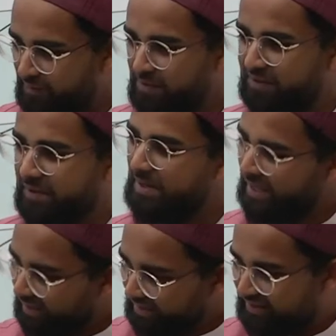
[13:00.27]
a Muslim,
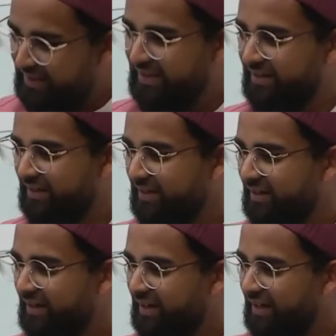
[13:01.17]
let's see.
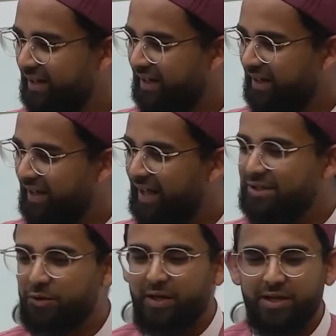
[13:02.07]

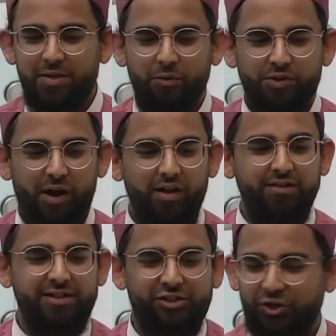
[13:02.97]
And so he was on
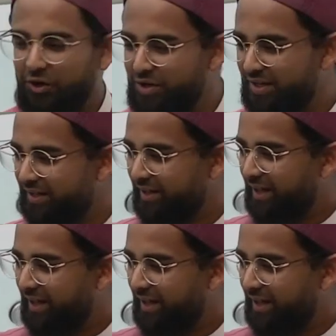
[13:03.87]
this journey